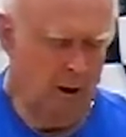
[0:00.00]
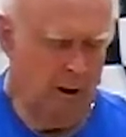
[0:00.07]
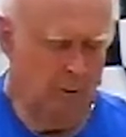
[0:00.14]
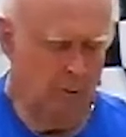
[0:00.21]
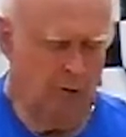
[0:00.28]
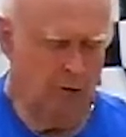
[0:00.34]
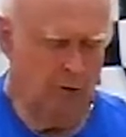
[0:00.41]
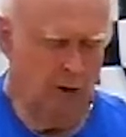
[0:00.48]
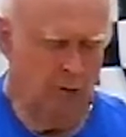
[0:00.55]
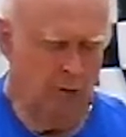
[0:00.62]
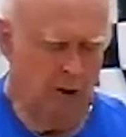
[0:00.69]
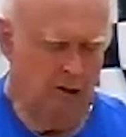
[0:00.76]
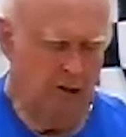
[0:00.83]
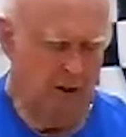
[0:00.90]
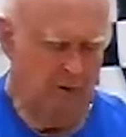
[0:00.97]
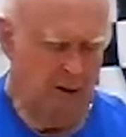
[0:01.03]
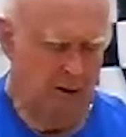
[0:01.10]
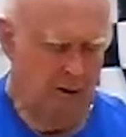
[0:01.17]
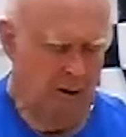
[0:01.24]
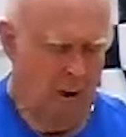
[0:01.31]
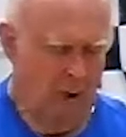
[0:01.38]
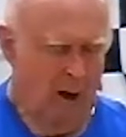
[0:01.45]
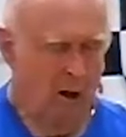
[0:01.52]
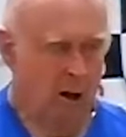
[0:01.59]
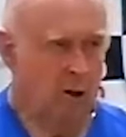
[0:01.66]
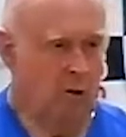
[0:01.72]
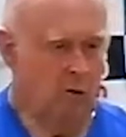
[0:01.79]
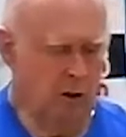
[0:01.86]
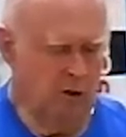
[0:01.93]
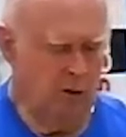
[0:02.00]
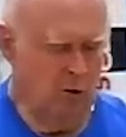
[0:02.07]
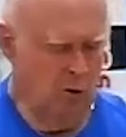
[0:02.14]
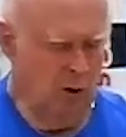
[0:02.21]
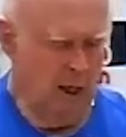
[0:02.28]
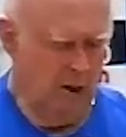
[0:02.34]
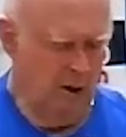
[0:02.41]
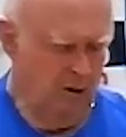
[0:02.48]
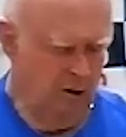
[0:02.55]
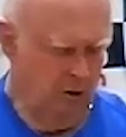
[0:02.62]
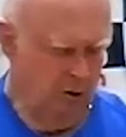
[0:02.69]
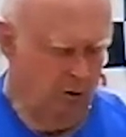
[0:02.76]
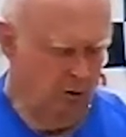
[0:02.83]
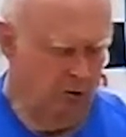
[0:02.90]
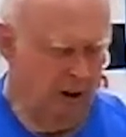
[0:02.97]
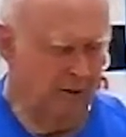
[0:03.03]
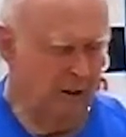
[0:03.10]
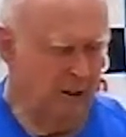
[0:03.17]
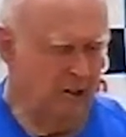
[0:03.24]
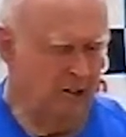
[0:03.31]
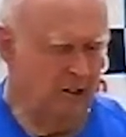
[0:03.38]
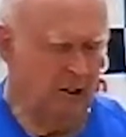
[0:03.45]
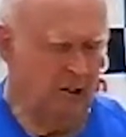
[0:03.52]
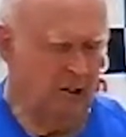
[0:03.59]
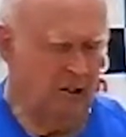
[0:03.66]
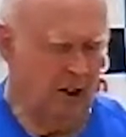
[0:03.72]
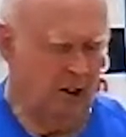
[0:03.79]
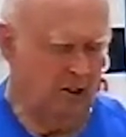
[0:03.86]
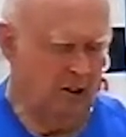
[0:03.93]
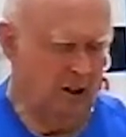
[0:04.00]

Number's 317 328 0766.